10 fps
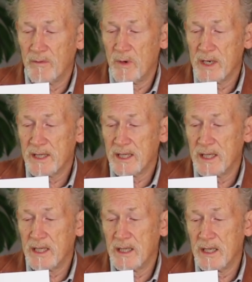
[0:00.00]
One is
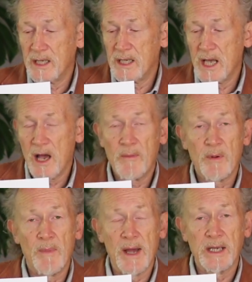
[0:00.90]
in the
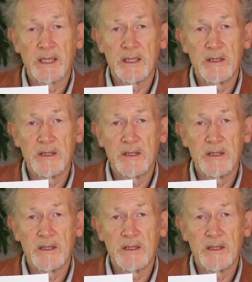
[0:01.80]
upper back.